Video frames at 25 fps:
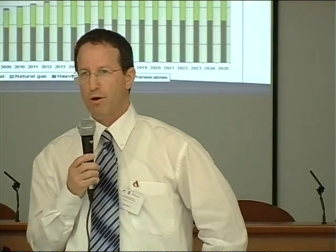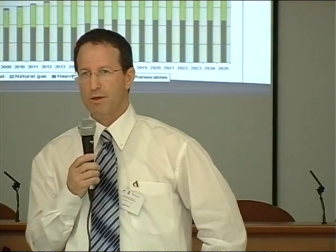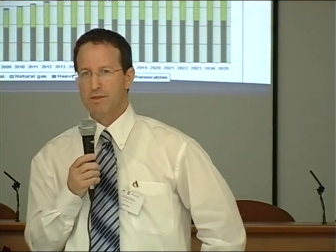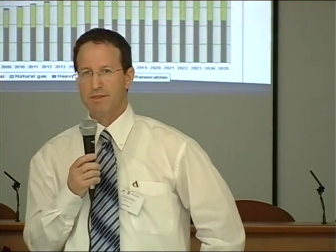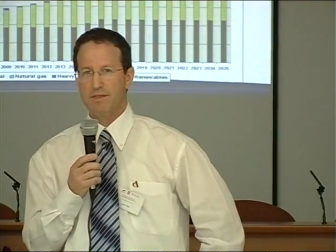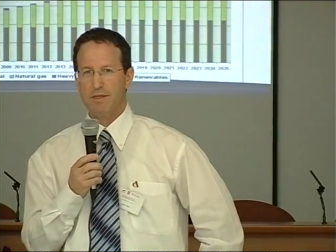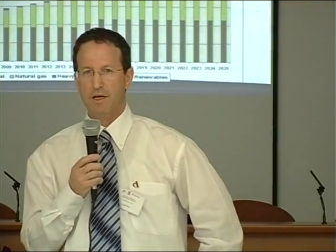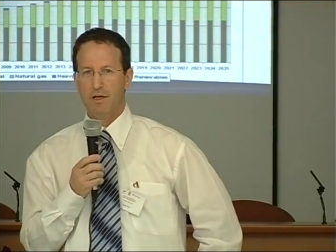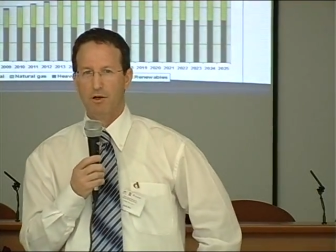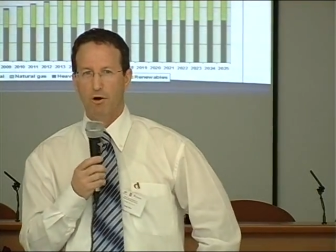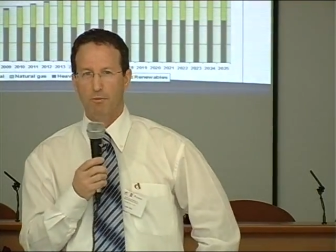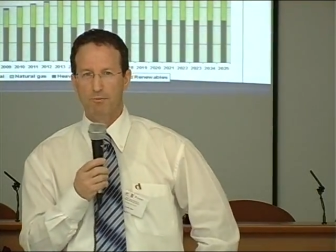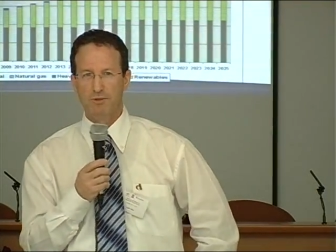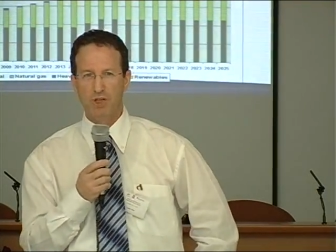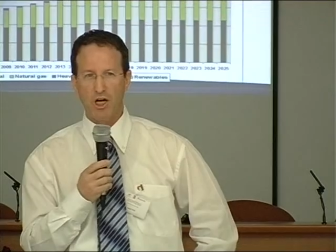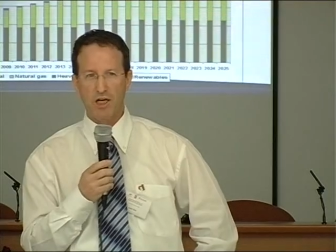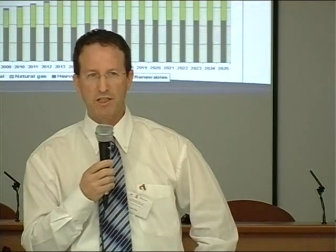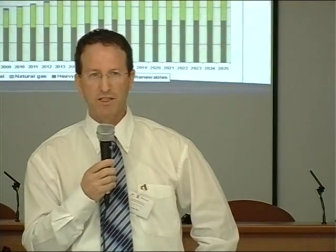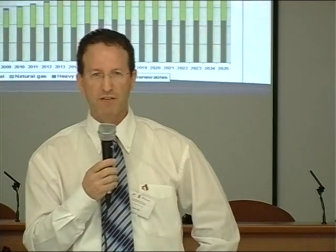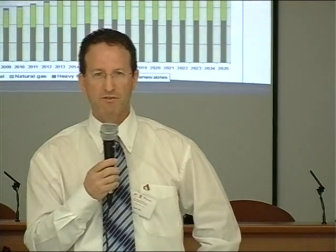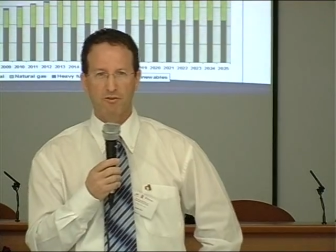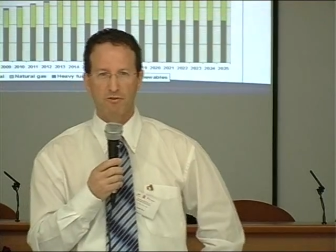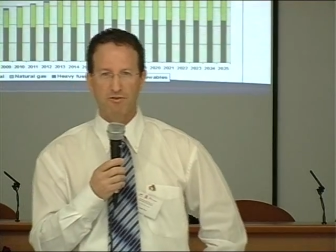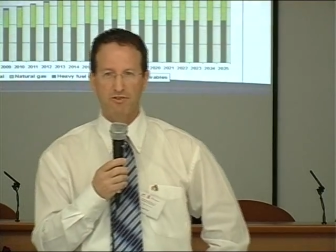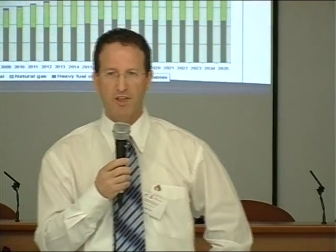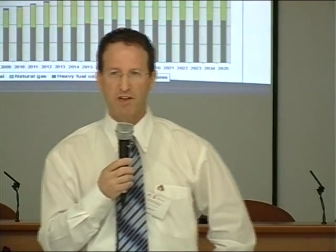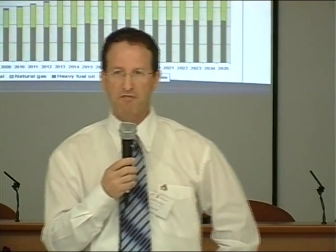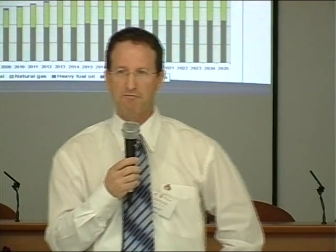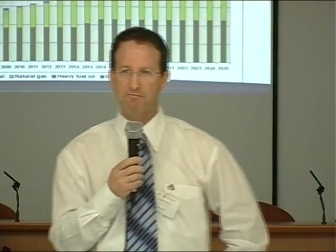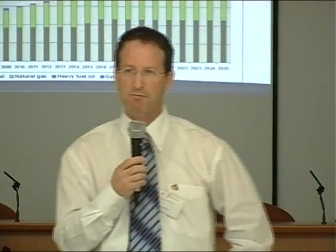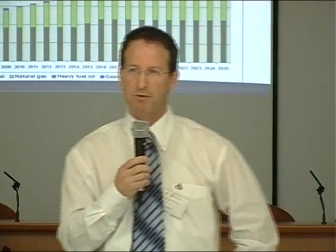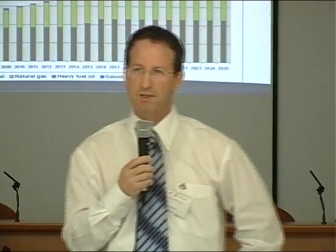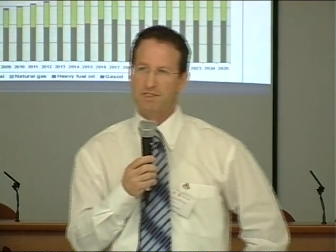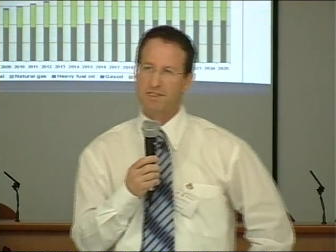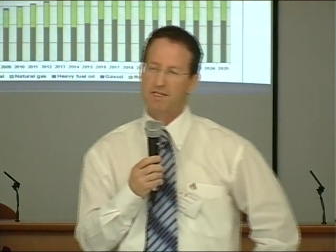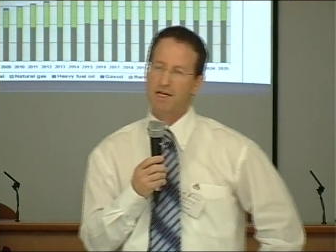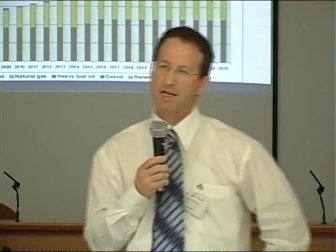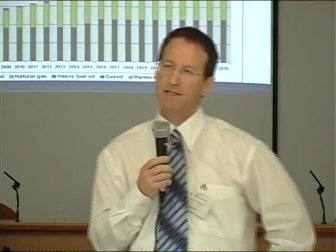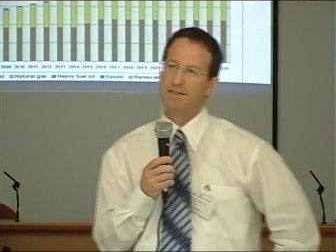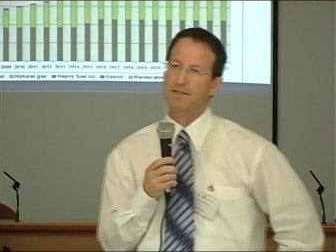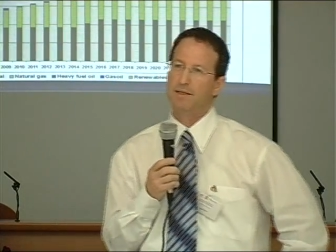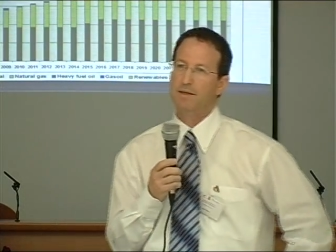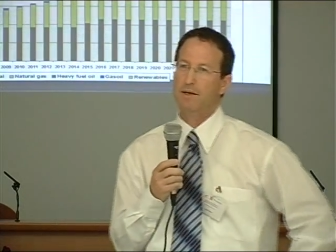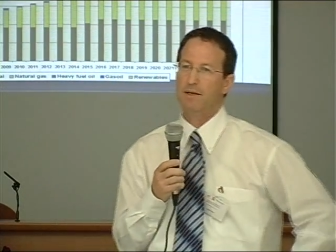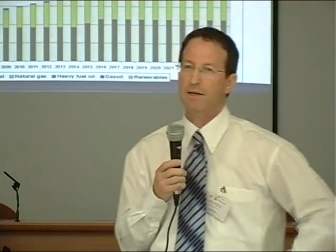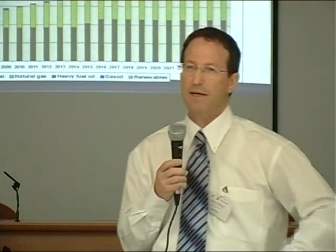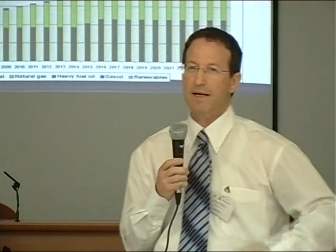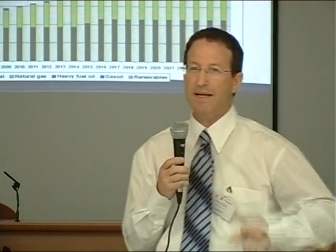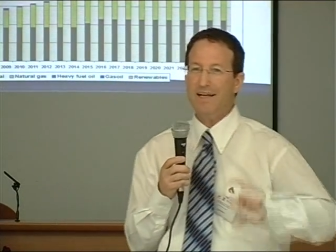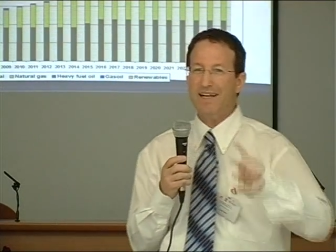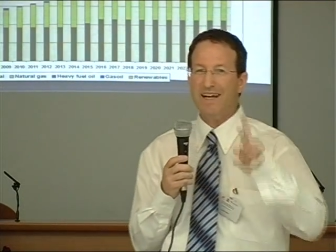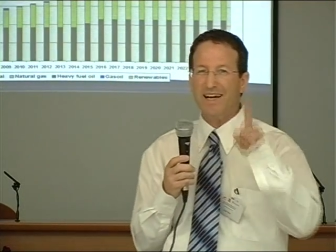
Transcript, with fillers: wants an objective of 10%